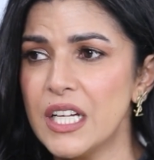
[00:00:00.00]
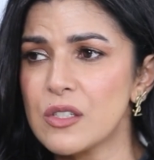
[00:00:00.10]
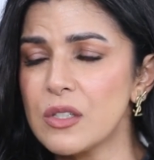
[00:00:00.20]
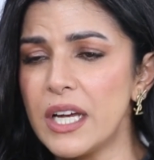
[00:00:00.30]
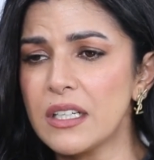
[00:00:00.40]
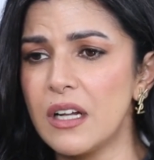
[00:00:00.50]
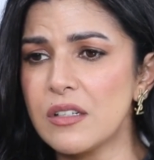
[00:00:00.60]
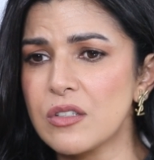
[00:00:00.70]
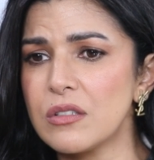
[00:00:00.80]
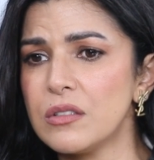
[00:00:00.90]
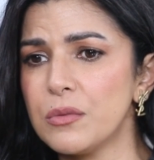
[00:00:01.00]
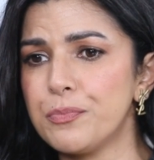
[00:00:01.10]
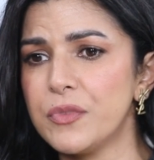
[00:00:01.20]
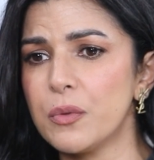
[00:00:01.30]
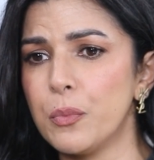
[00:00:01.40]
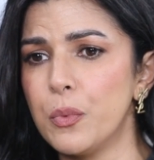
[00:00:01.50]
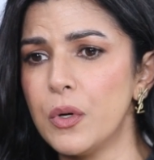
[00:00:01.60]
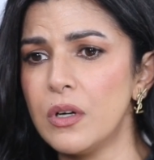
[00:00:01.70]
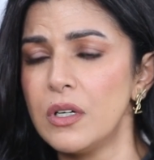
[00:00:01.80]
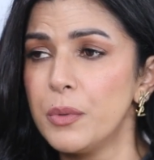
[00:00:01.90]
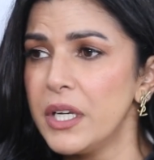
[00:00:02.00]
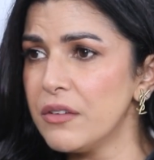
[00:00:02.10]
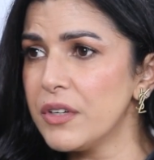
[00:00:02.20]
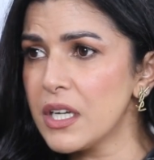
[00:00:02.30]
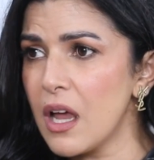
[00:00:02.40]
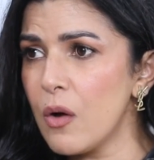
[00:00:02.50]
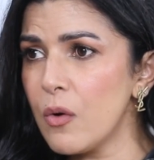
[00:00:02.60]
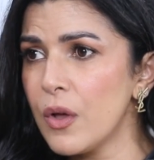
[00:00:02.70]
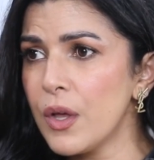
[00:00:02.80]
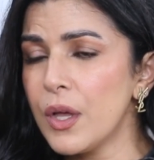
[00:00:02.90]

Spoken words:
So that culture, the world we live in now,